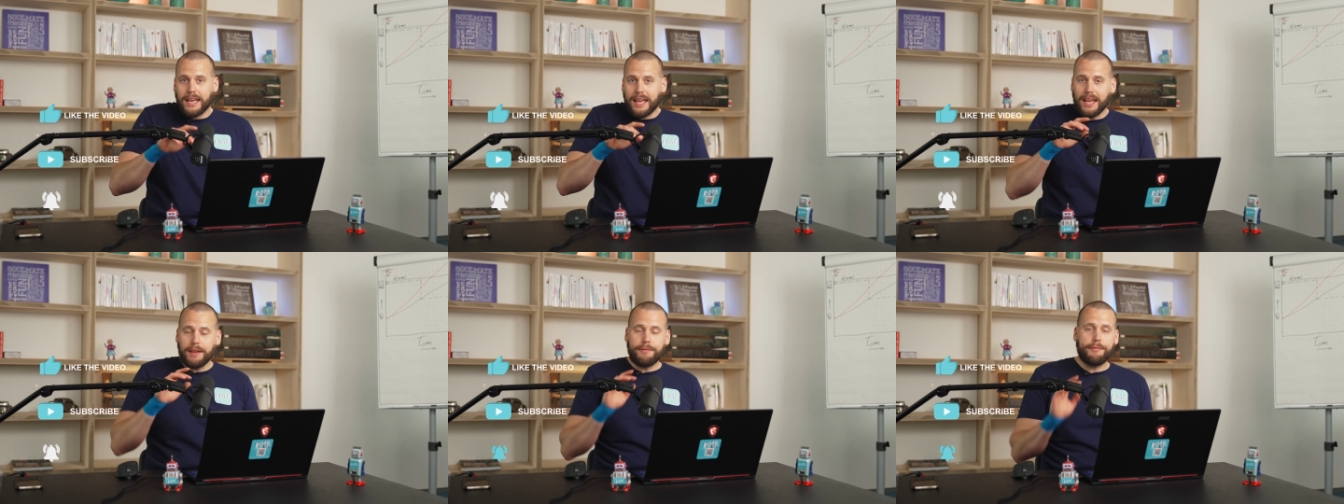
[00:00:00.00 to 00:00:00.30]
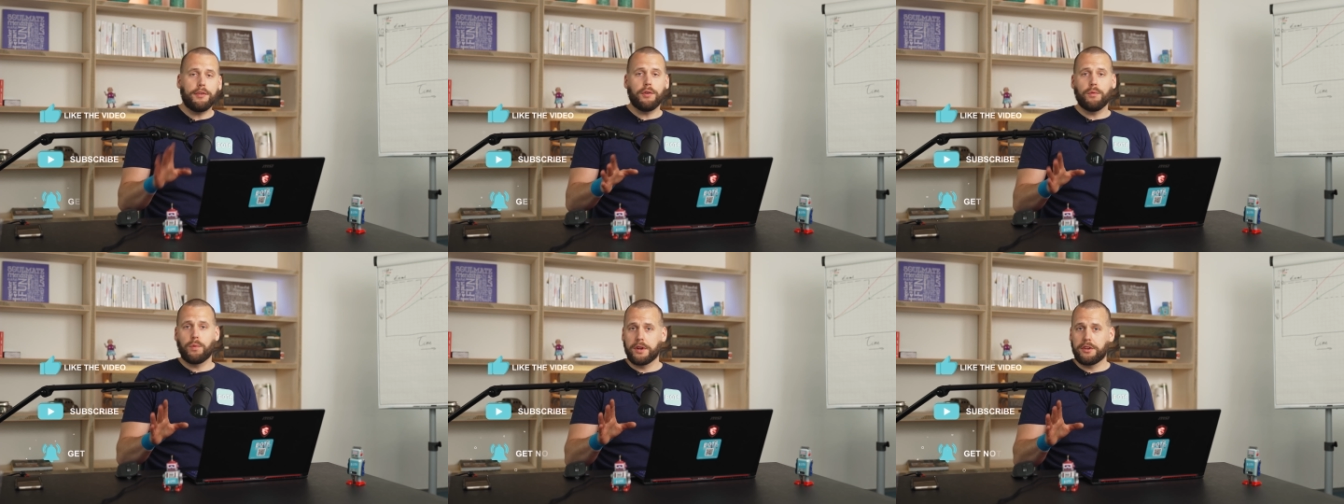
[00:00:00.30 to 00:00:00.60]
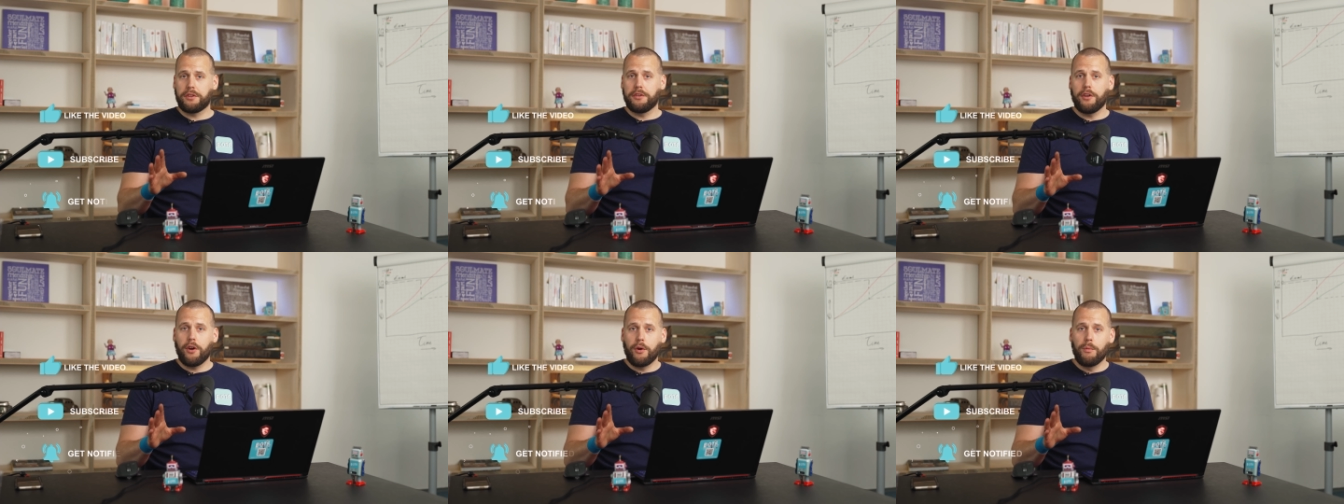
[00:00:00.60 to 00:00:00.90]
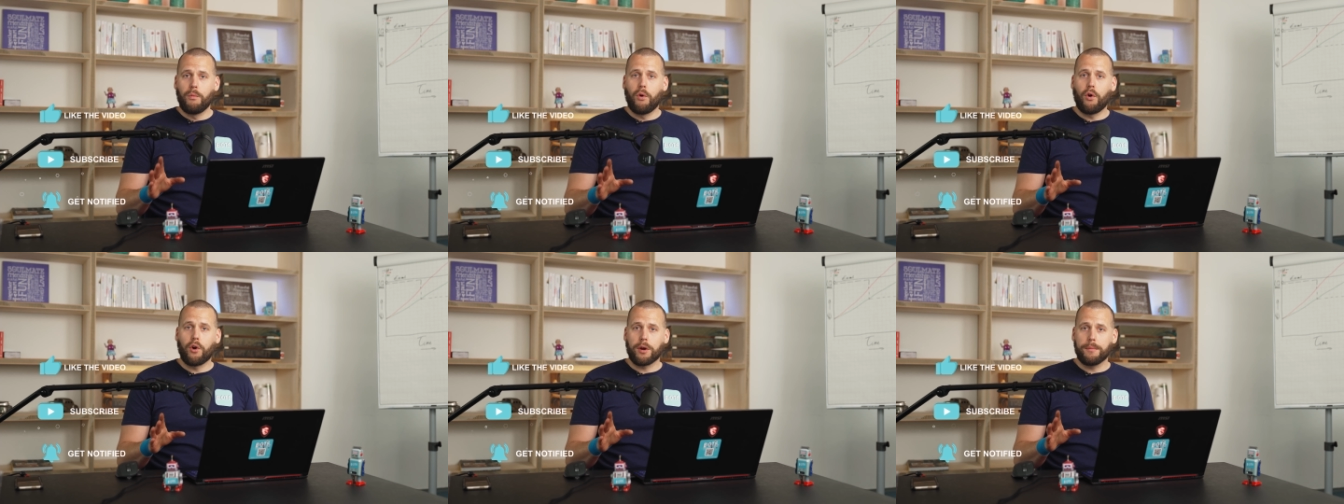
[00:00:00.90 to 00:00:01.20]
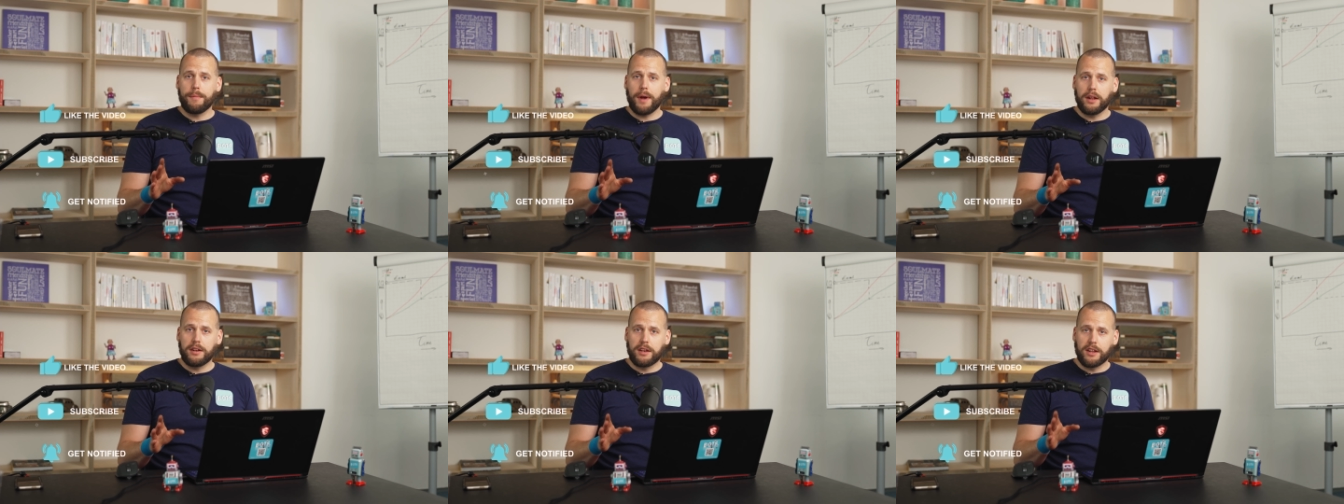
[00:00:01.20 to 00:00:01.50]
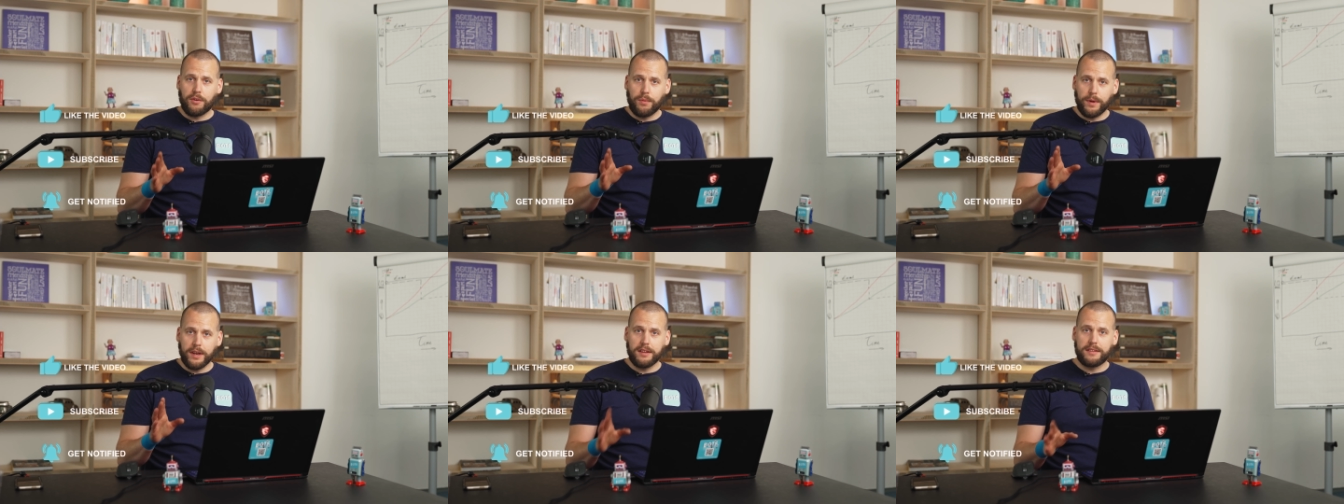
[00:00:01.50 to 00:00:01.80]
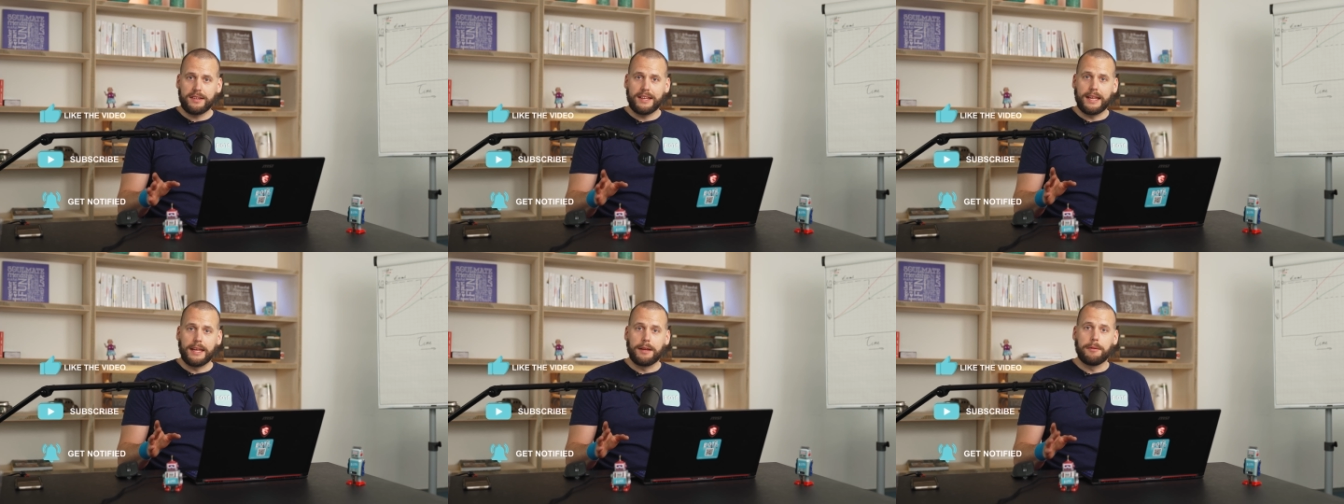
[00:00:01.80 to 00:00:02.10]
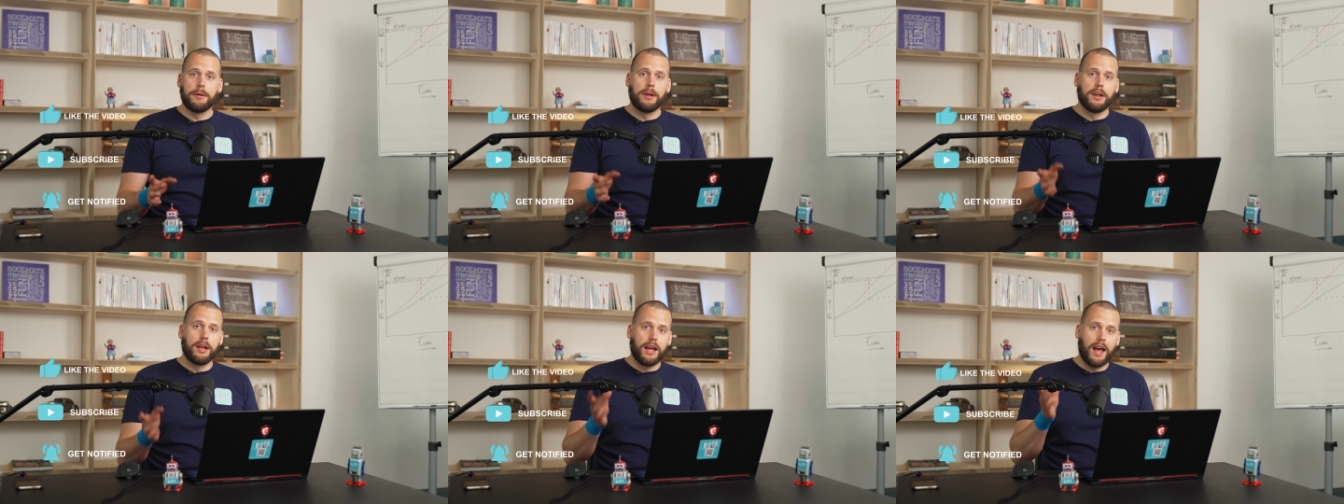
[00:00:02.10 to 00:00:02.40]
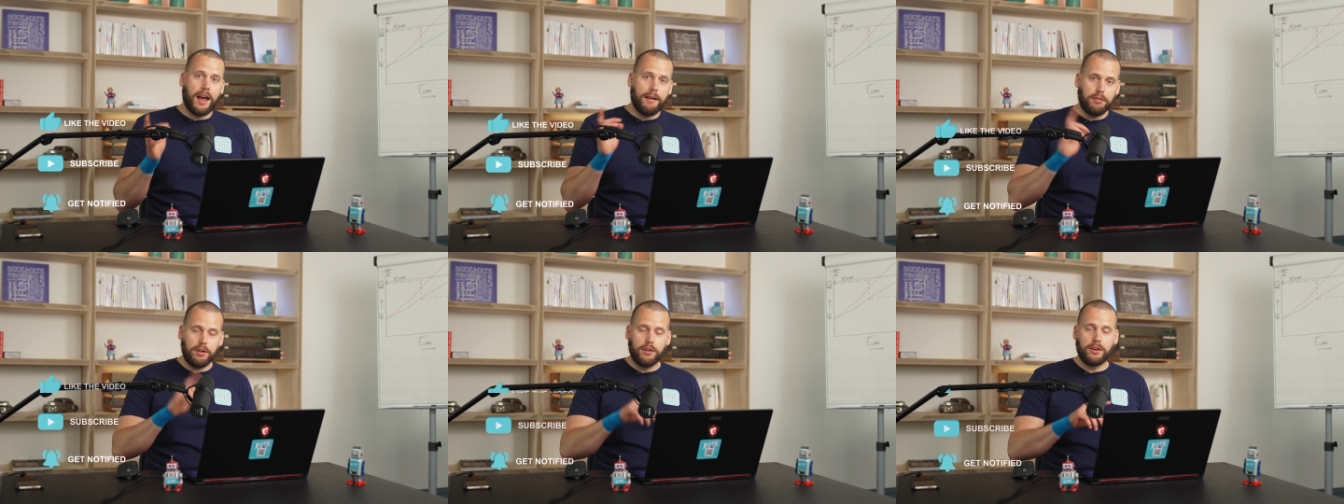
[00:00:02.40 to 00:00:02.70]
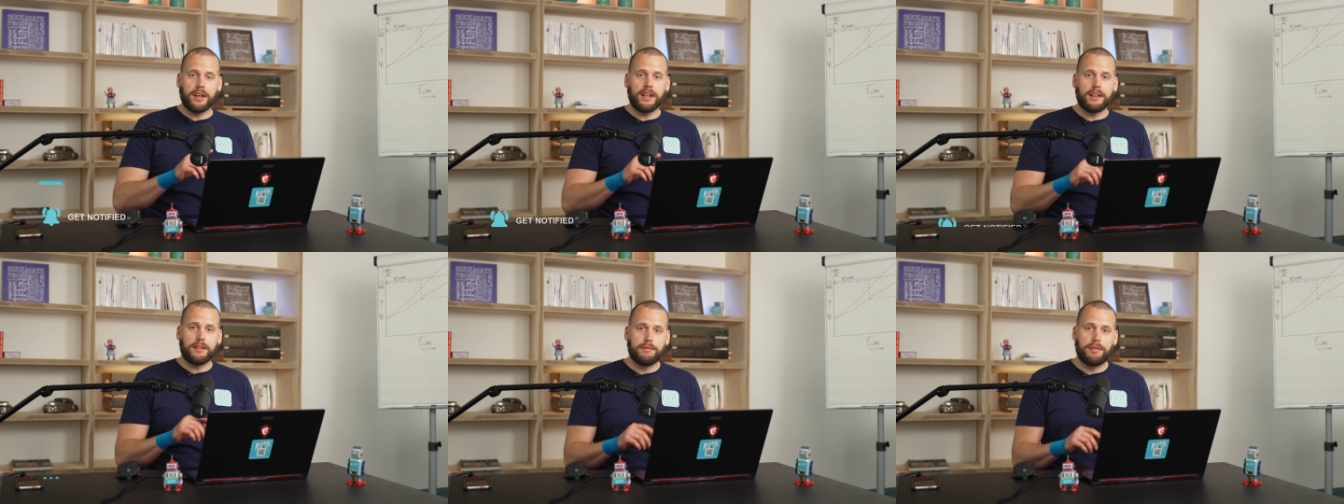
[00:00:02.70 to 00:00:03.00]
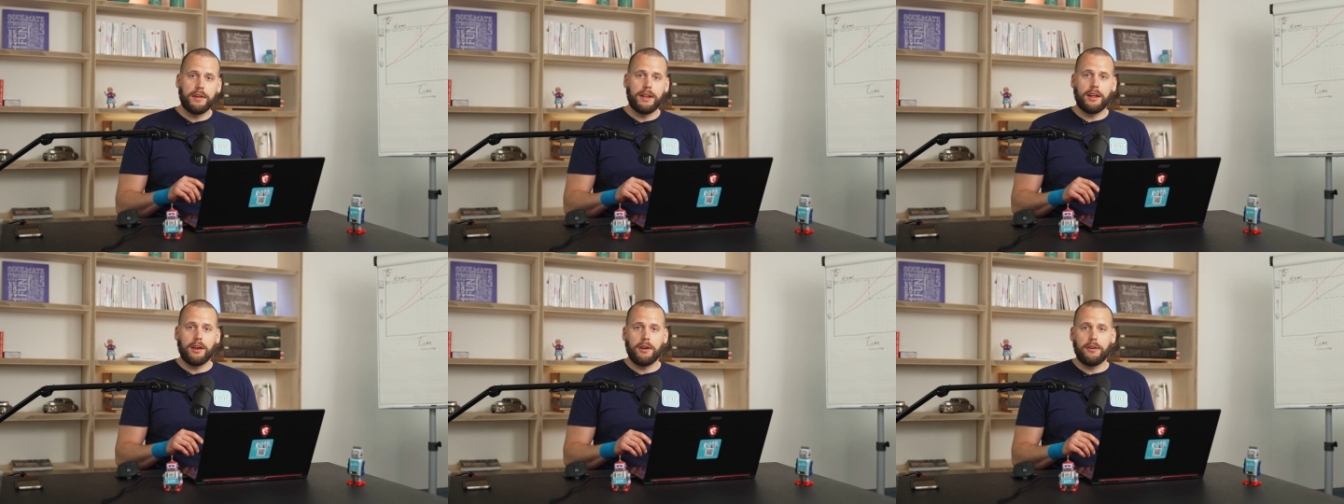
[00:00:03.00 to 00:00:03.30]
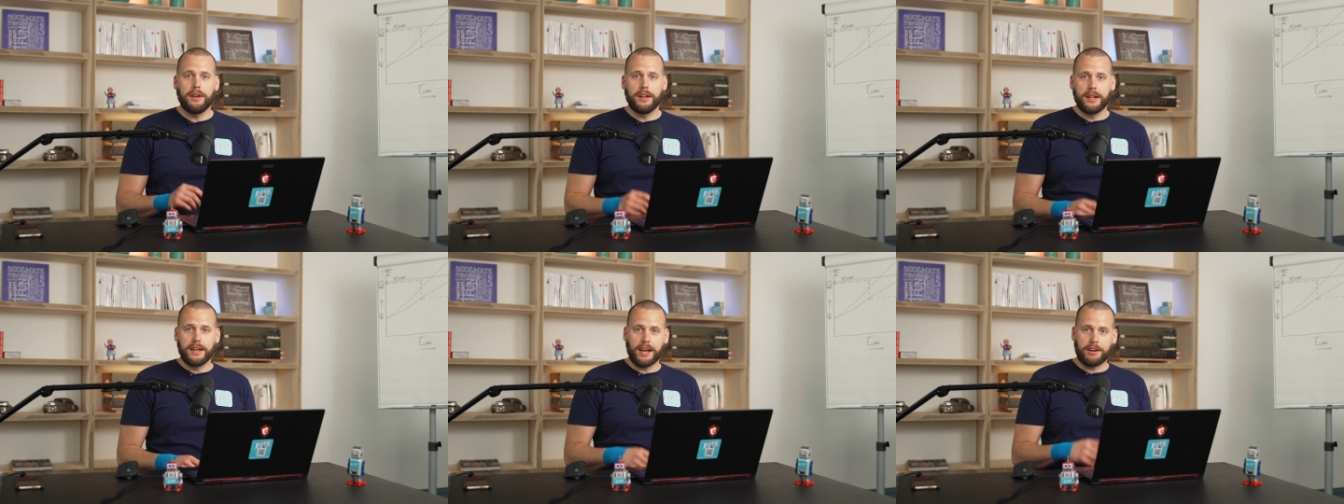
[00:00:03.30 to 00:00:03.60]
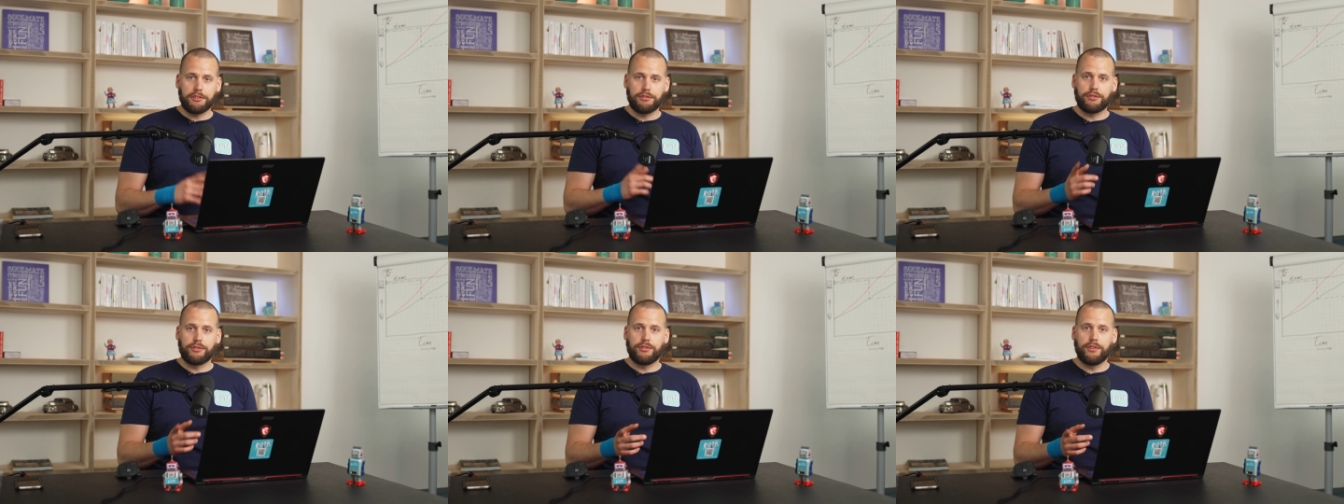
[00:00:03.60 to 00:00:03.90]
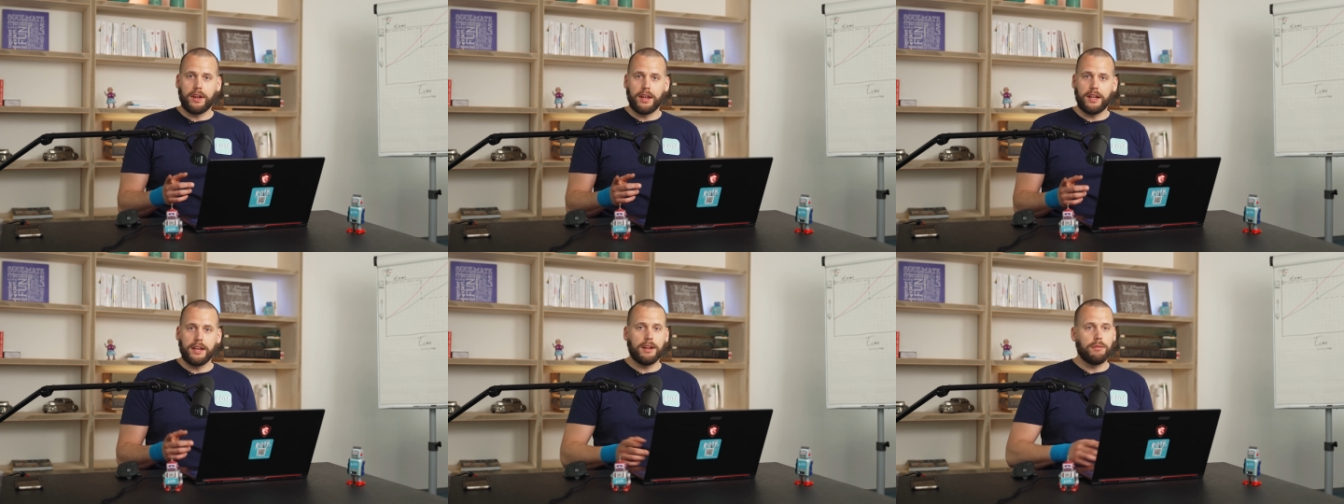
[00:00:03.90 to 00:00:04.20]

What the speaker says: If you want to know more about liquidity, have a look at the video in the next screen.